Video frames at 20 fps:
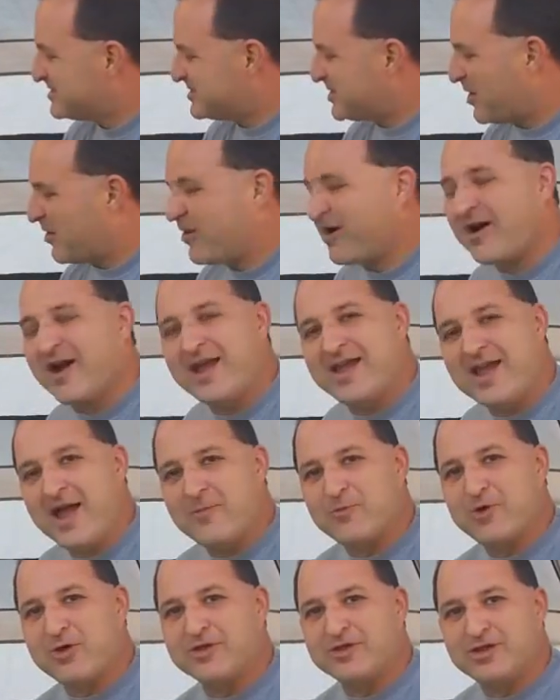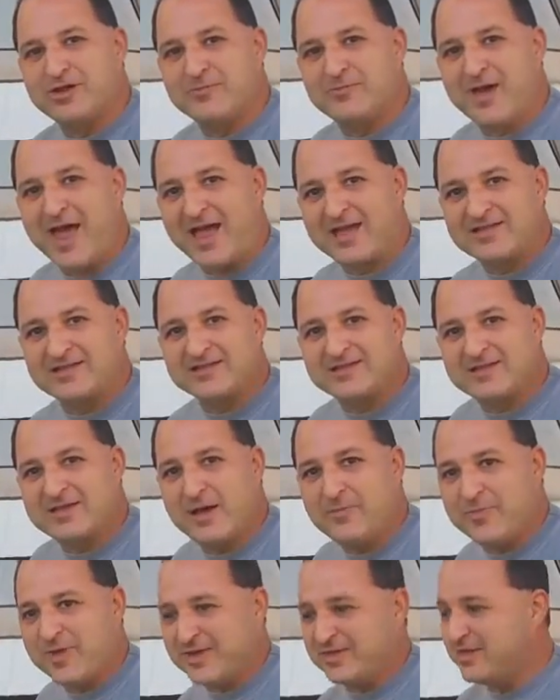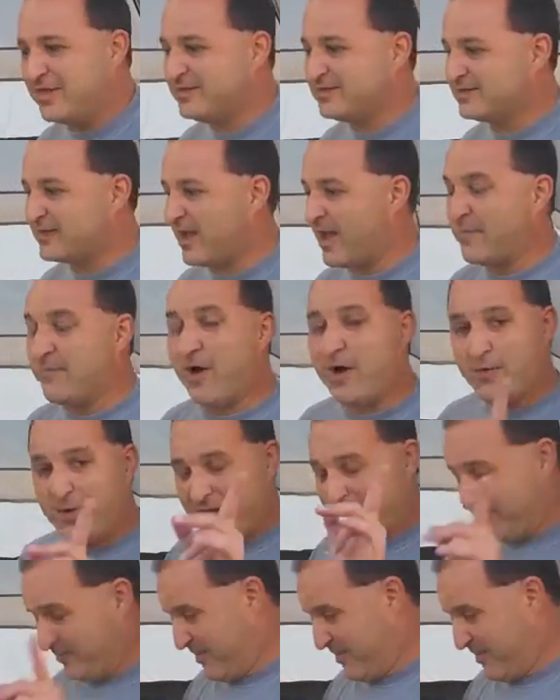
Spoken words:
So, all right, I'm gonna pack this up, and this time, oh wait,